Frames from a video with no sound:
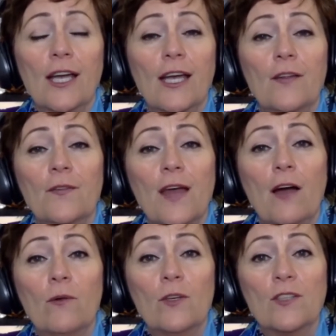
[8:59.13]
and
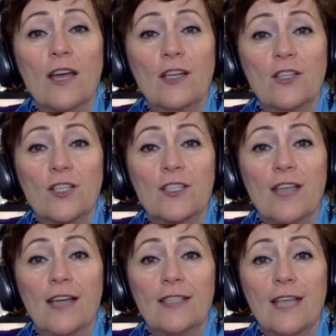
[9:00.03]
that was I just
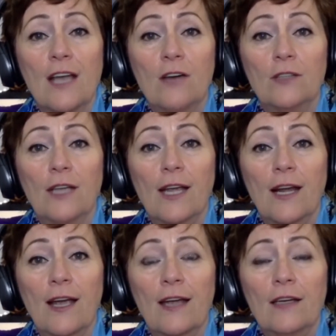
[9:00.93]
sat down and
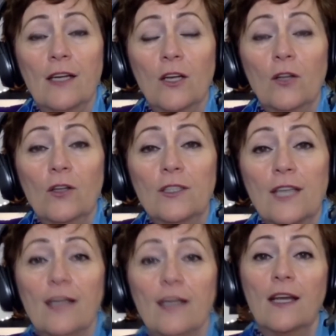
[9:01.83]
I looked
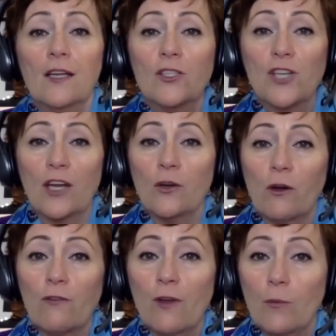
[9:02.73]
at
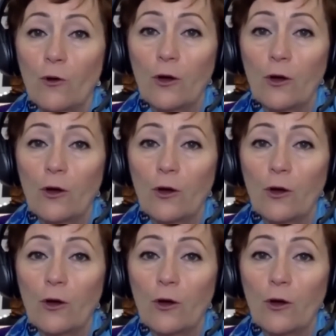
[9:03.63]
January, February,